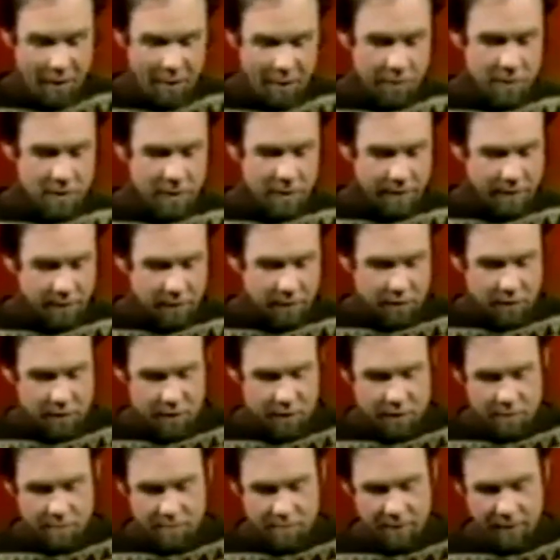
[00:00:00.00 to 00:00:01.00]
What you have to do
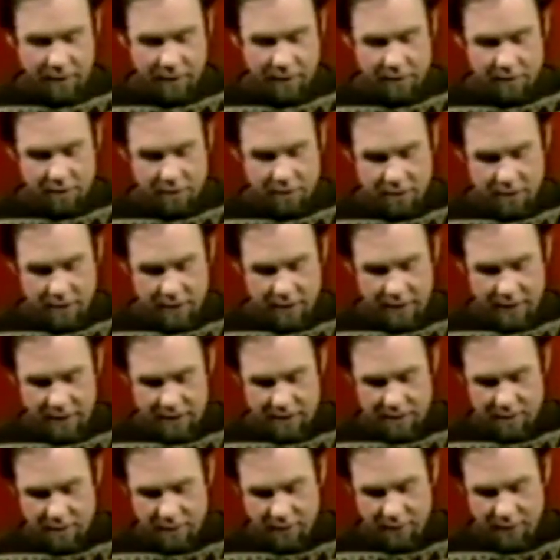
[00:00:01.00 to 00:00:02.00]
is to bring the dirty
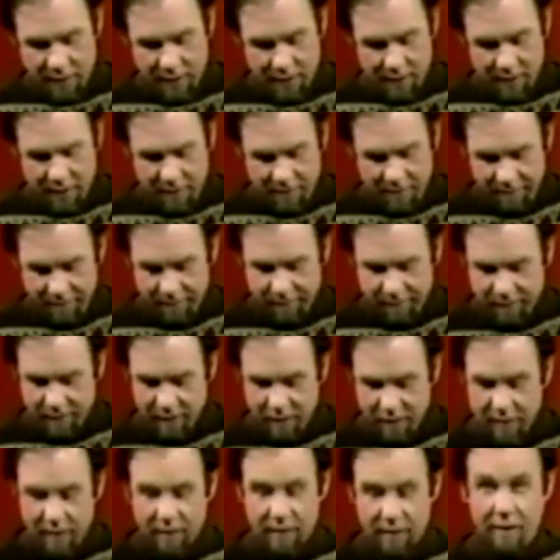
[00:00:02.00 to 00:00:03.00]
glass over here,
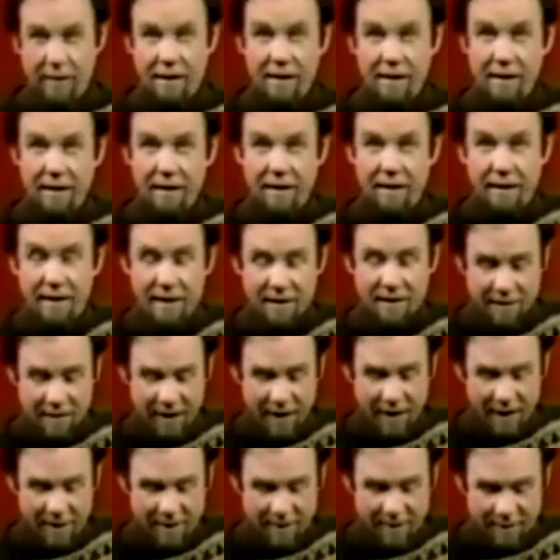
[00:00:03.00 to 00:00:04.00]
the clean glass
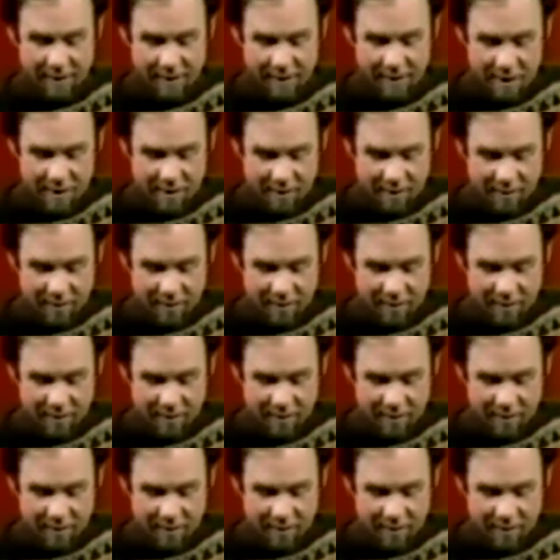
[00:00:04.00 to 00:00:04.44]
underneath